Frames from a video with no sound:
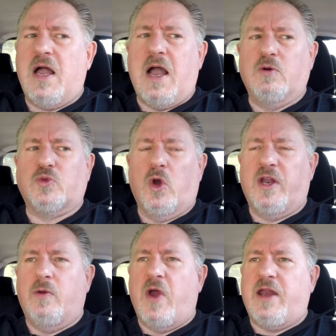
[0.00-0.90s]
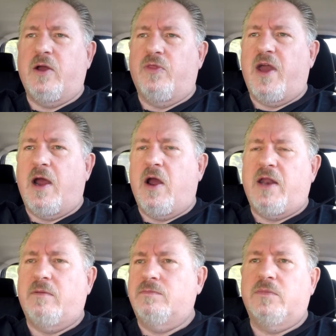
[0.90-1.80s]
I was working in radio there,
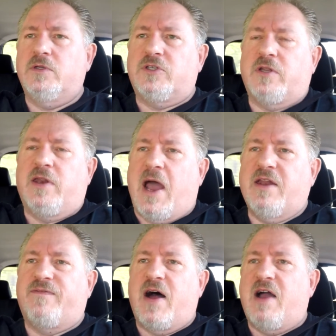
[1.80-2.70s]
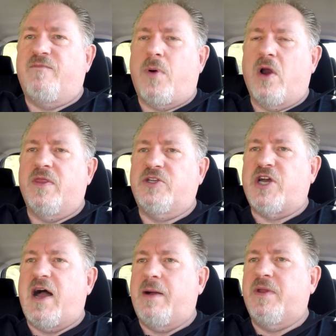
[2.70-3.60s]
and it was nine to five part of the
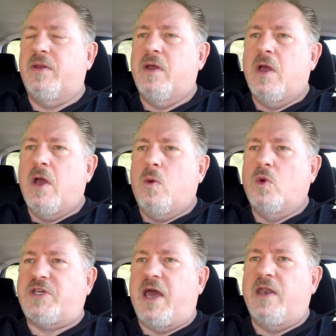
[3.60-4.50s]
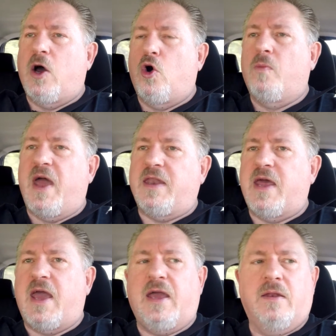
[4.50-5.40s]
job, and was heading home that
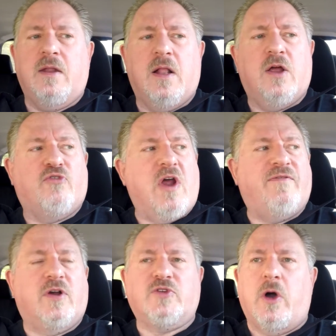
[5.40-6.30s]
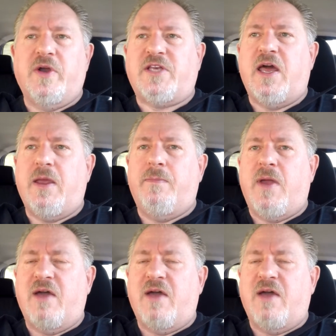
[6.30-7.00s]
day. And traffic was always heavy.